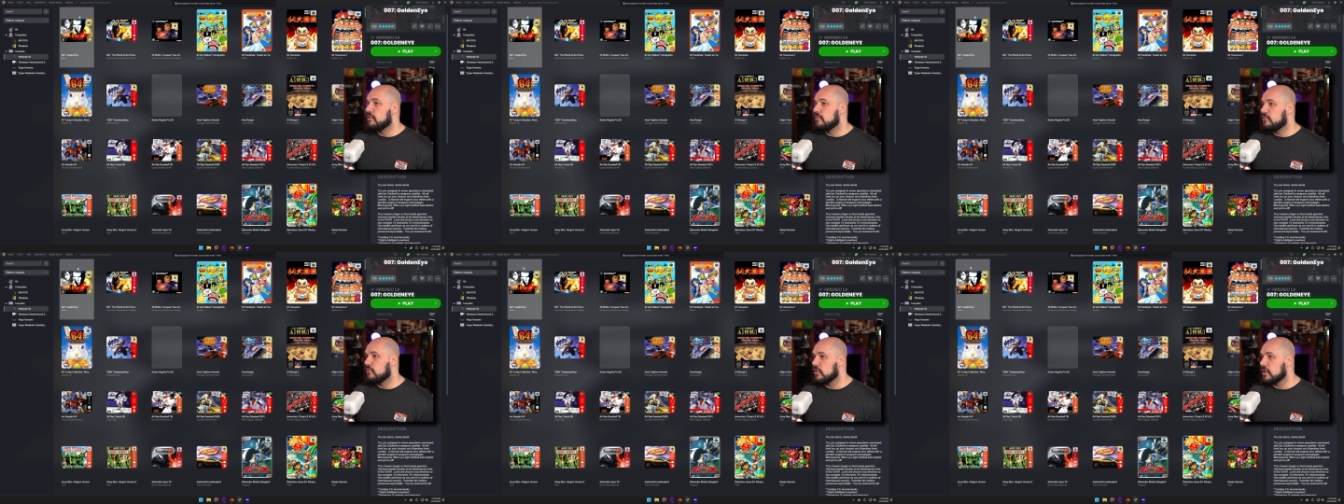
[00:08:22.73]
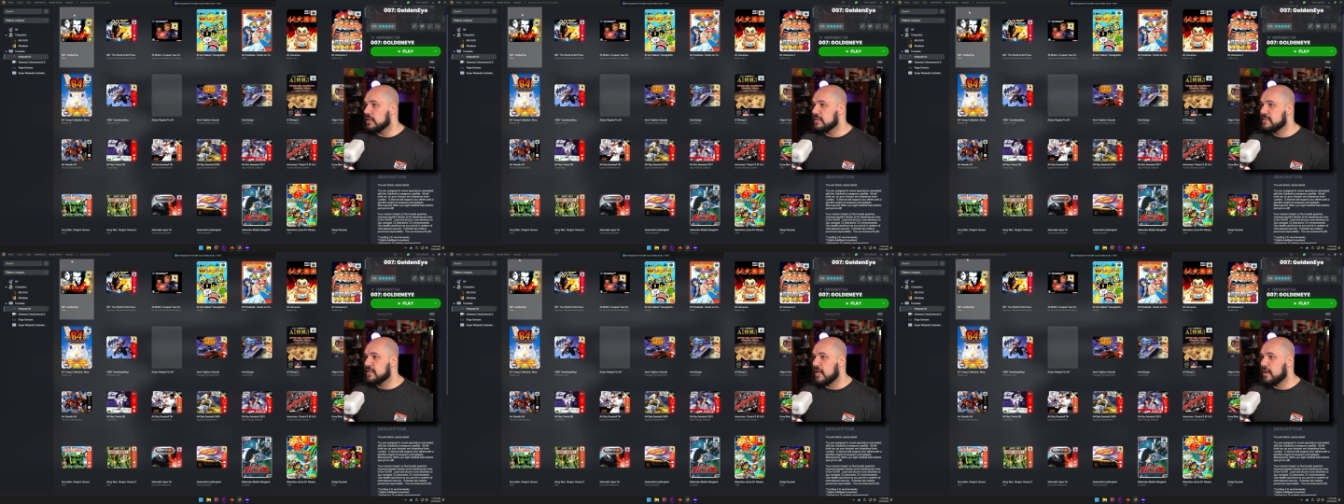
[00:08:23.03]
for
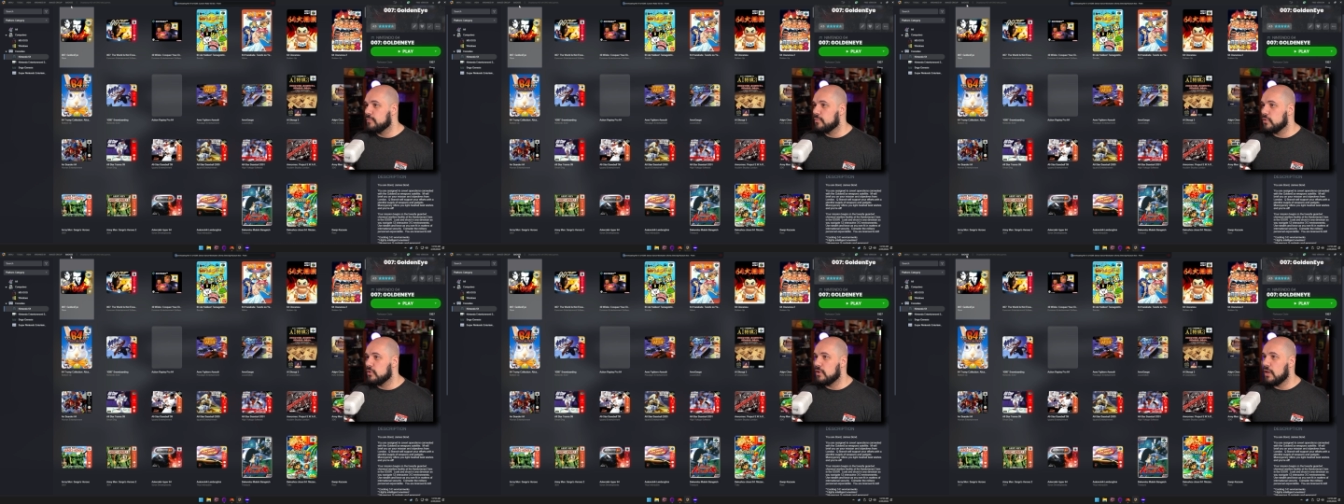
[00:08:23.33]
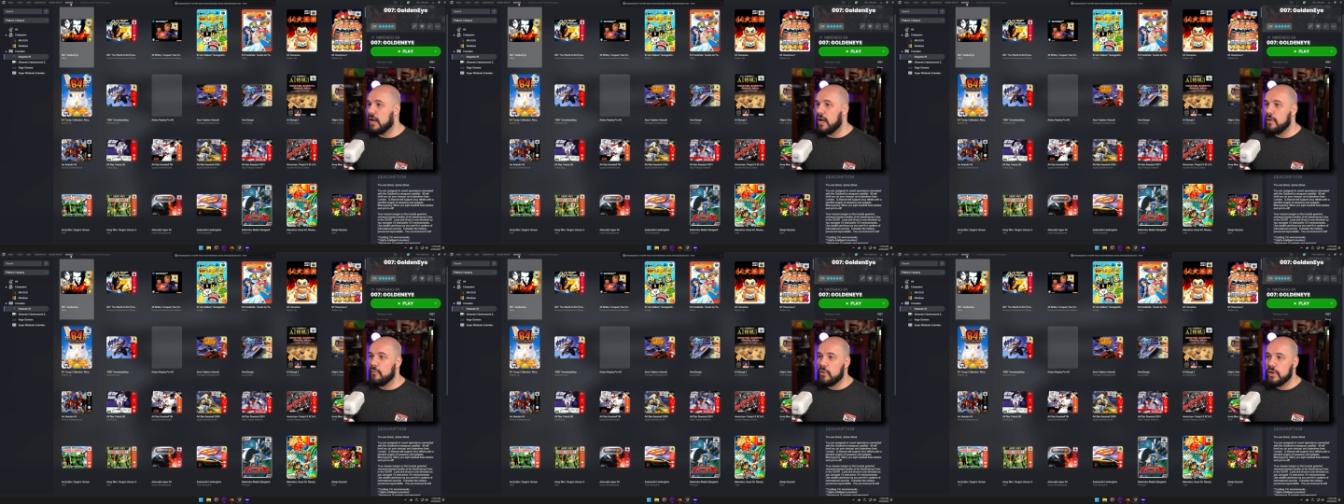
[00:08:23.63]
example,
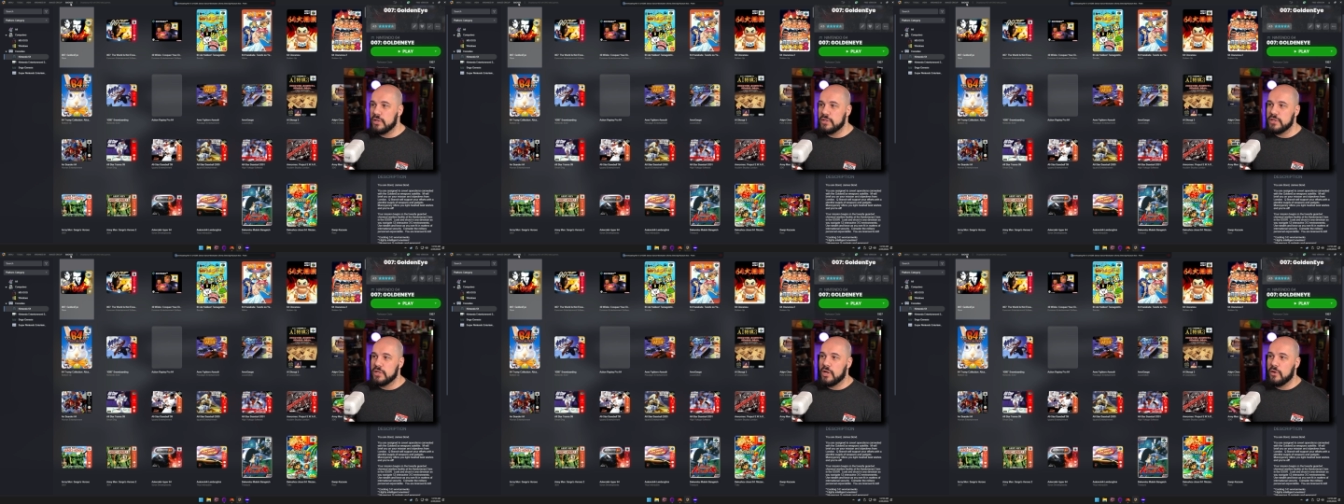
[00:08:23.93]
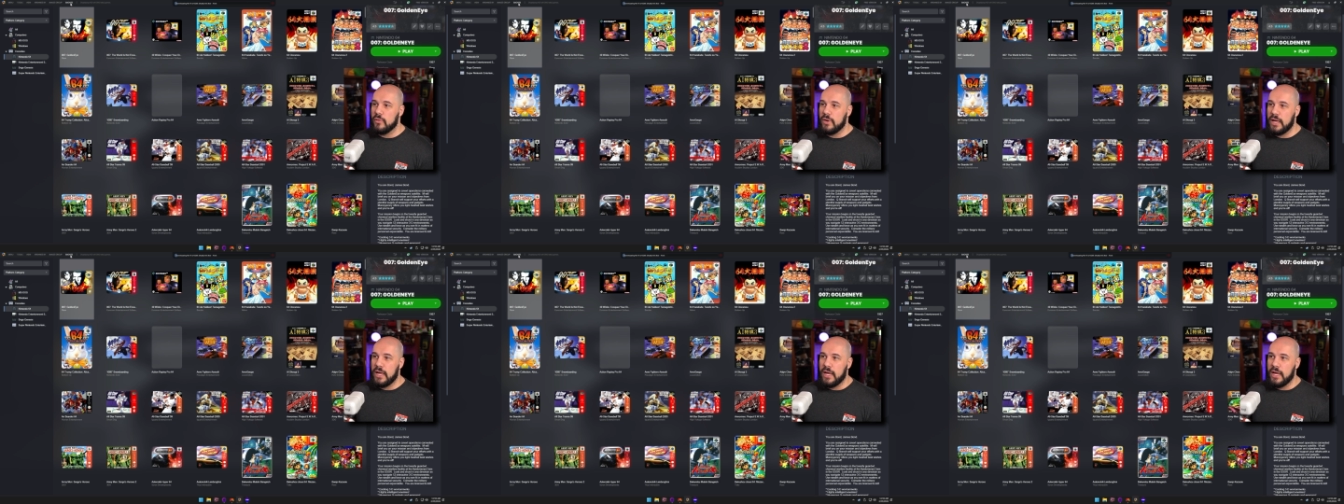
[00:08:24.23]
I wanted to
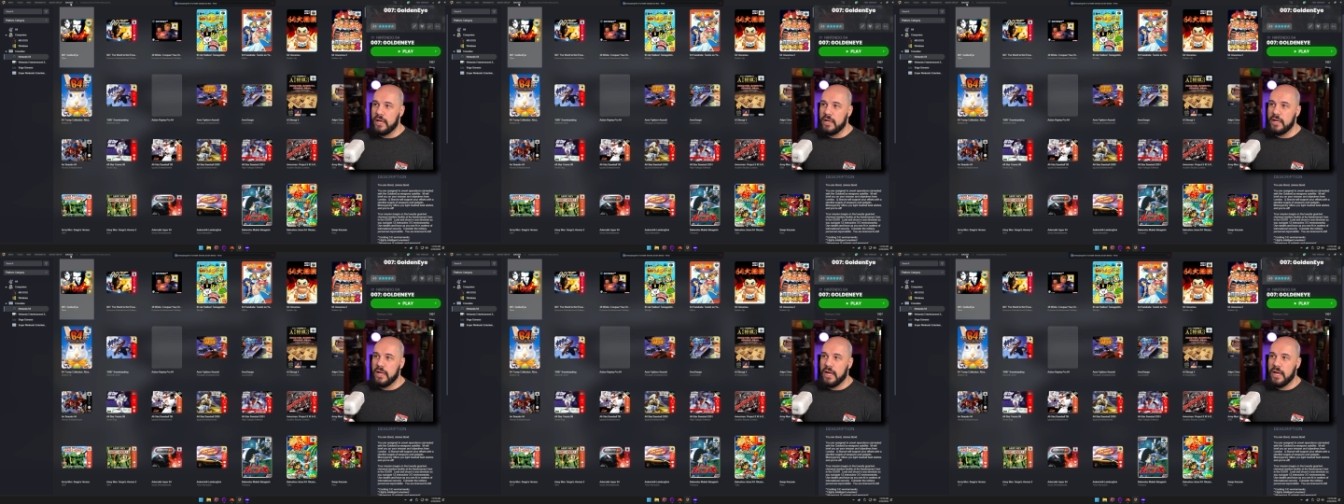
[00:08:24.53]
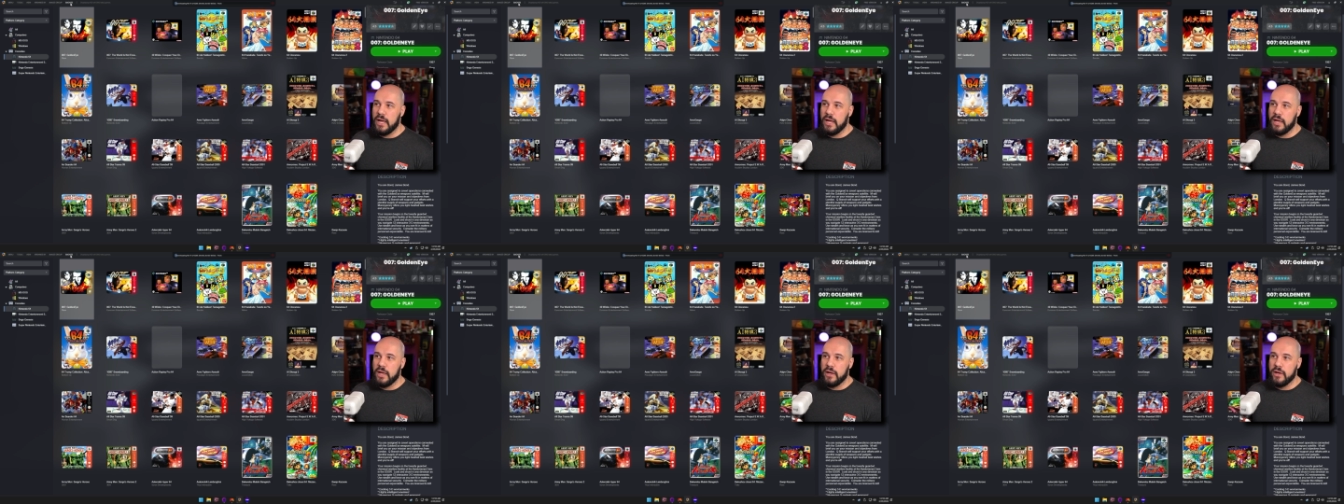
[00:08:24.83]
go ahead
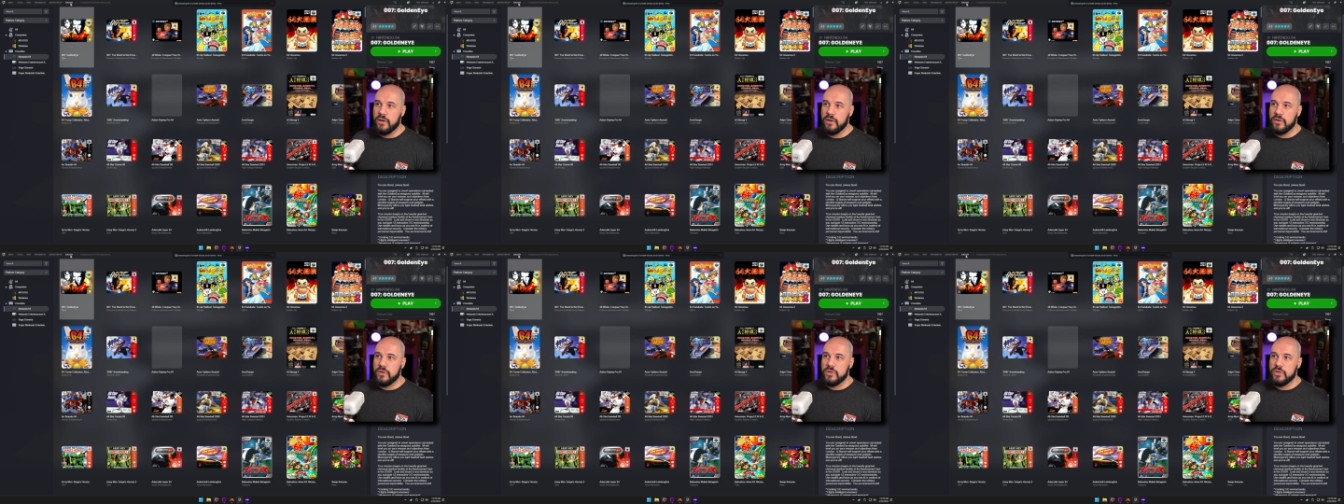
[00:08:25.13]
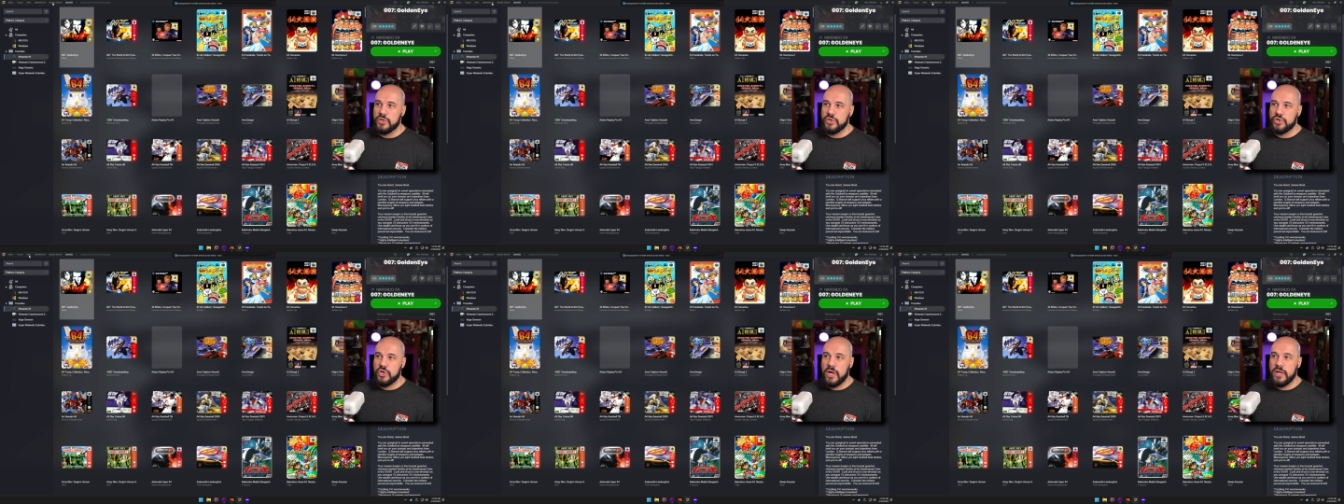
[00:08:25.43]
and
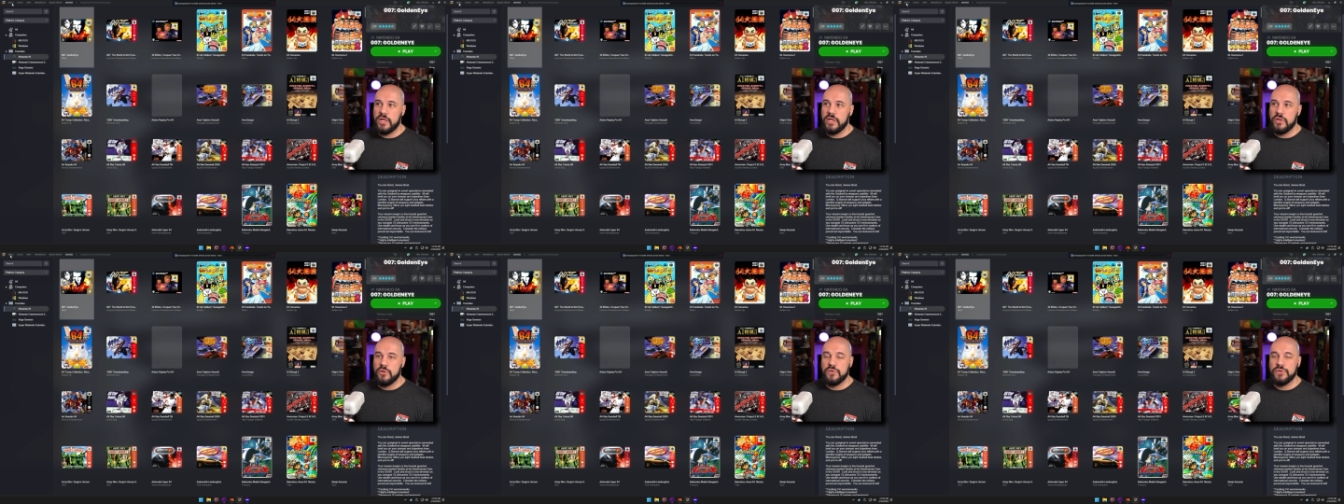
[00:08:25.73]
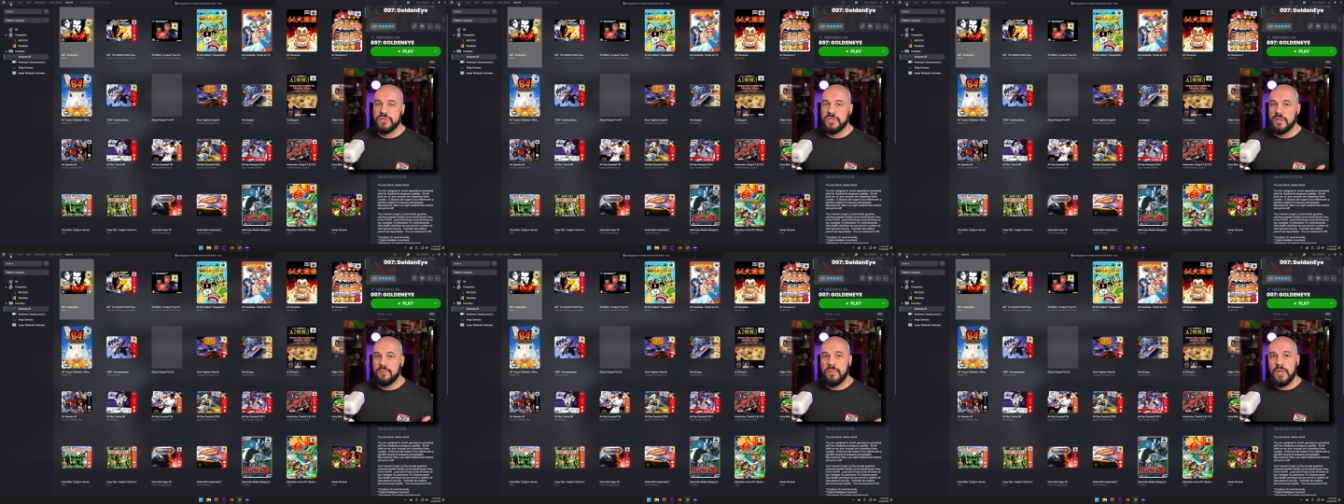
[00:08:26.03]
try to
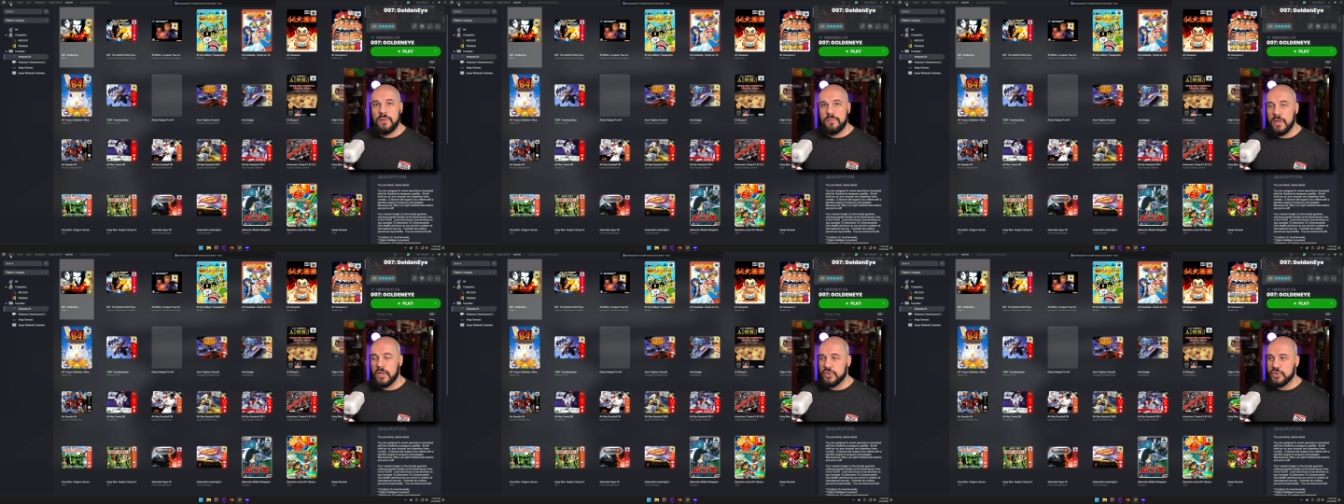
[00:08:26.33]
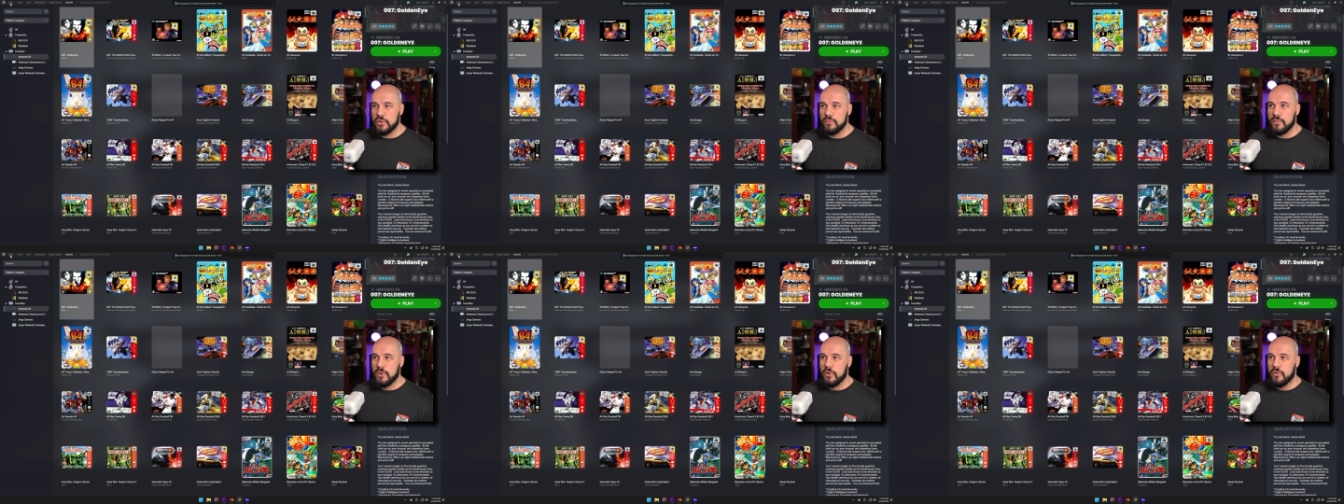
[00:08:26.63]
use the big
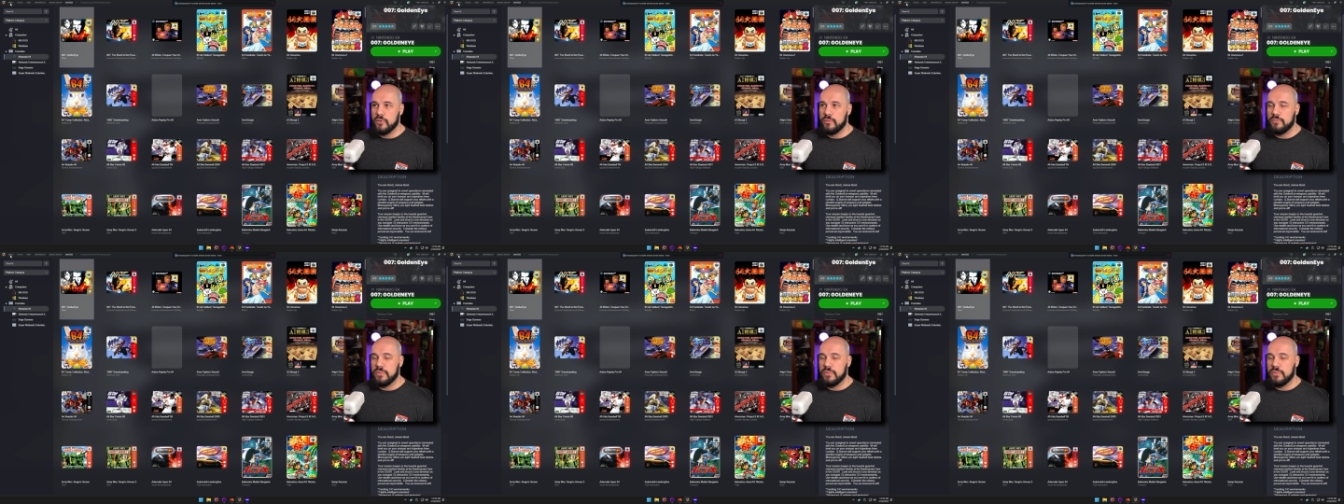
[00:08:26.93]
picture mode,